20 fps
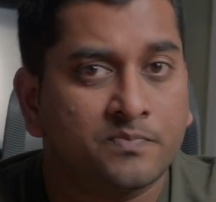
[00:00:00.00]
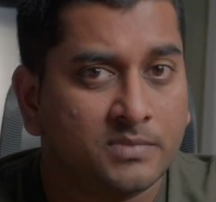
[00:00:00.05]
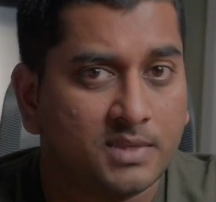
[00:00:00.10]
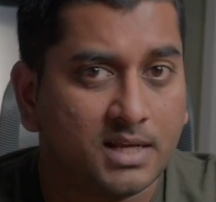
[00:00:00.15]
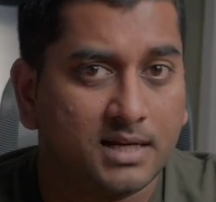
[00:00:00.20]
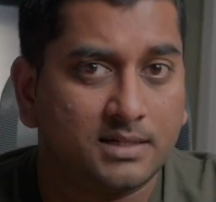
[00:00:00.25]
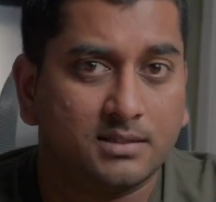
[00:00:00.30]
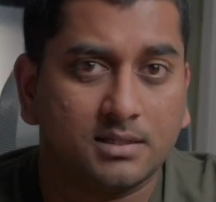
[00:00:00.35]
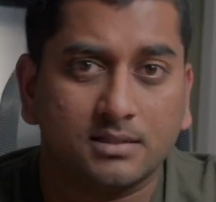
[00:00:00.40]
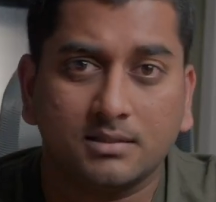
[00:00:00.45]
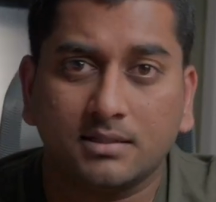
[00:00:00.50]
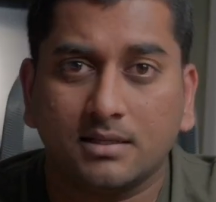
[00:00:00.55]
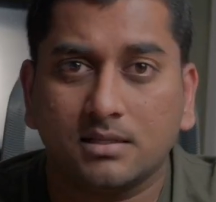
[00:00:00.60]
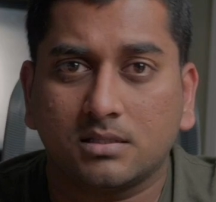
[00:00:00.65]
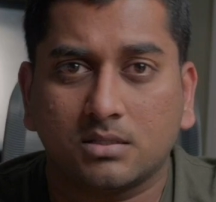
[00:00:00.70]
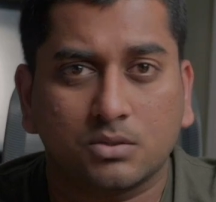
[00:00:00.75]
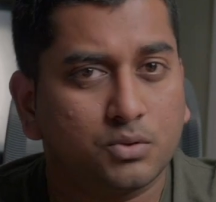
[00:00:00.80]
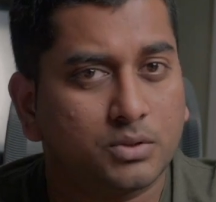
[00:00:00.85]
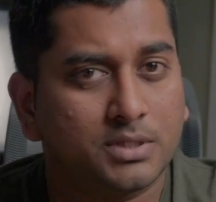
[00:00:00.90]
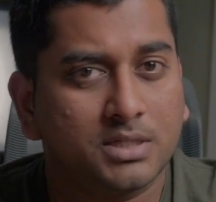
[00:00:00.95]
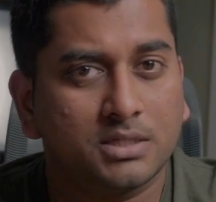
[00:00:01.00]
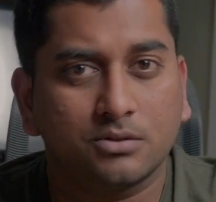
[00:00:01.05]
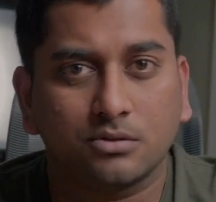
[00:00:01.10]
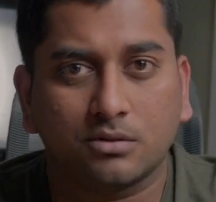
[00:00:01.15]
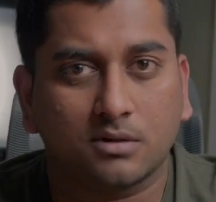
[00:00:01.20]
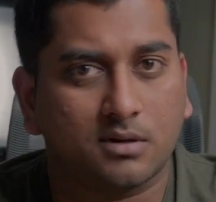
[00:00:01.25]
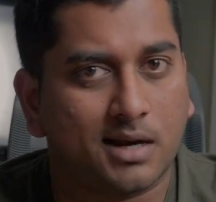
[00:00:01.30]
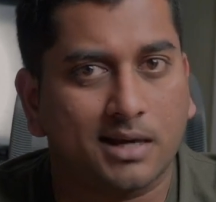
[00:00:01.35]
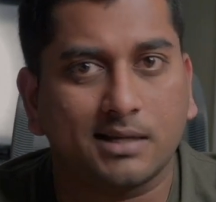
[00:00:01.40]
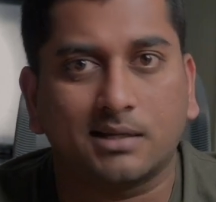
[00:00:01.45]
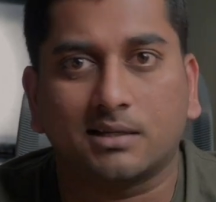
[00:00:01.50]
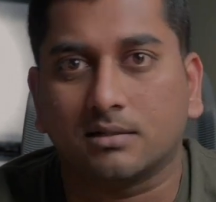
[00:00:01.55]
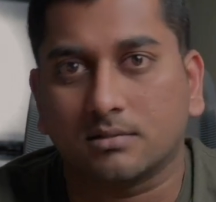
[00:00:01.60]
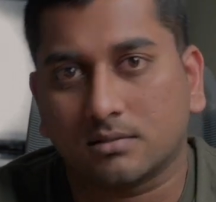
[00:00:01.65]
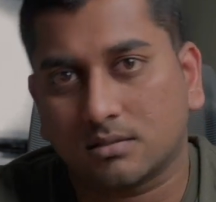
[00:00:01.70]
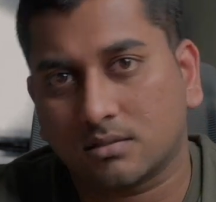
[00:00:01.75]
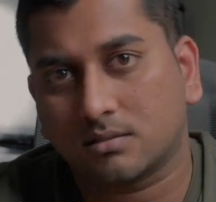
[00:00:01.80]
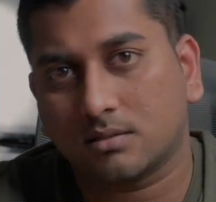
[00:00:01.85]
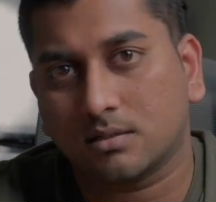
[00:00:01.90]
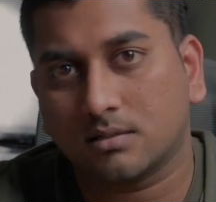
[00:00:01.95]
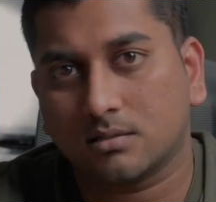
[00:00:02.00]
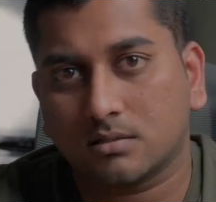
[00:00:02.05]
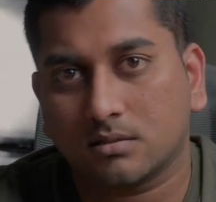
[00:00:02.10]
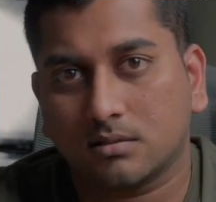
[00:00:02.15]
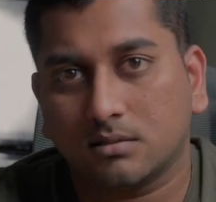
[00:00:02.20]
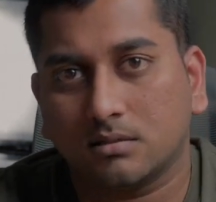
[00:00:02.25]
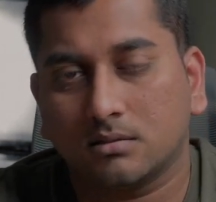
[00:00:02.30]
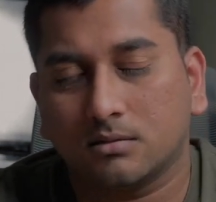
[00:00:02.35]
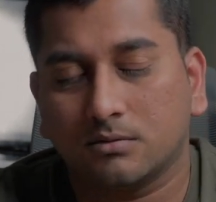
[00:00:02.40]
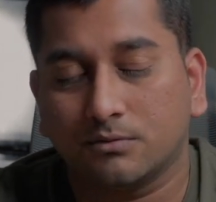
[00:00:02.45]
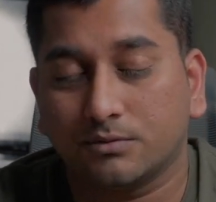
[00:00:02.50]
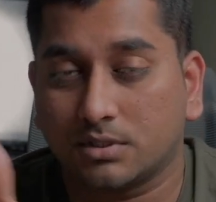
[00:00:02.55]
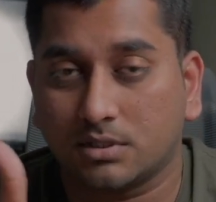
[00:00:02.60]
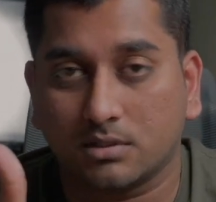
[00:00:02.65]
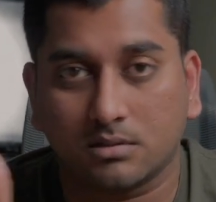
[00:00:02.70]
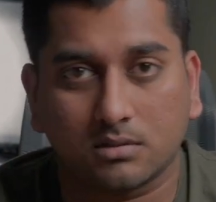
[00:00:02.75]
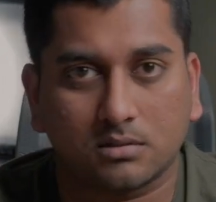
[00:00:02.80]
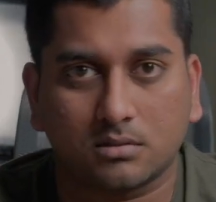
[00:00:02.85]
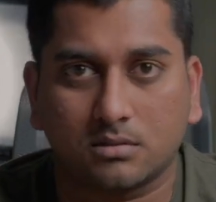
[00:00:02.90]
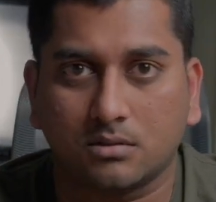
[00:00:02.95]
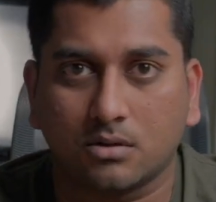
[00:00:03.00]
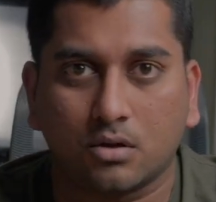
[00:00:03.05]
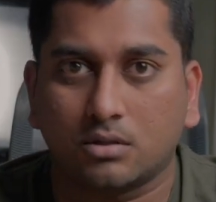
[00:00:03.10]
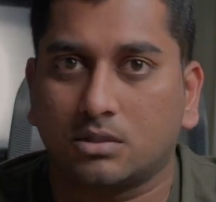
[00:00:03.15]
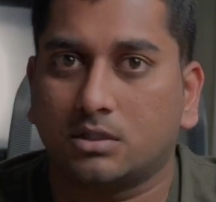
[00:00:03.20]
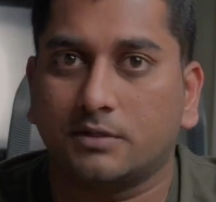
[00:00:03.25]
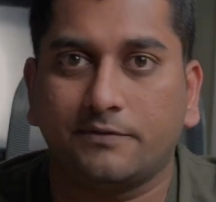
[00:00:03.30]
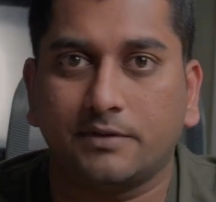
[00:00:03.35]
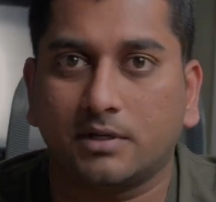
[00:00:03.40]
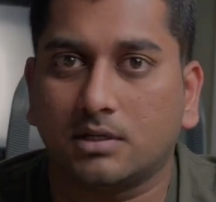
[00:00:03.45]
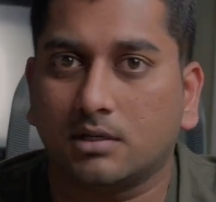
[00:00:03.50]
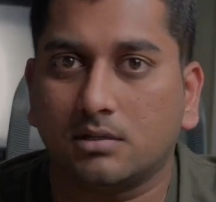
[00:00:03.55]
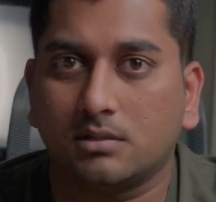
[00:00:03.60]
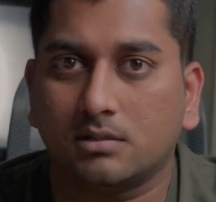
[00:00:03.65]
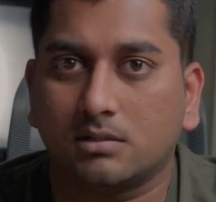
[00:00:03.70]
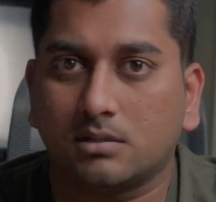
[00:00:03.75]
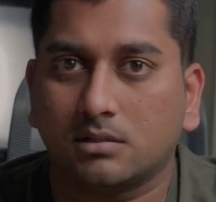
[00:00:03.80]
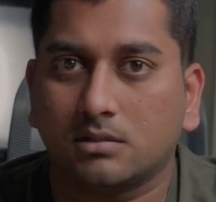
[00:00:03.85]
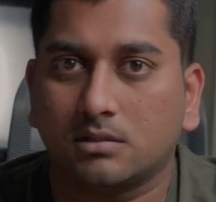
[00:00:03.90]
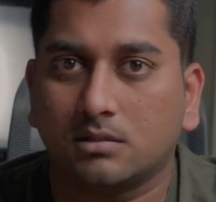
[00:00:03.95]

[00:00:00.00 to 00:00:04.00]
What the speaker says: And then there is cooking to the right consistency, which is not difficult.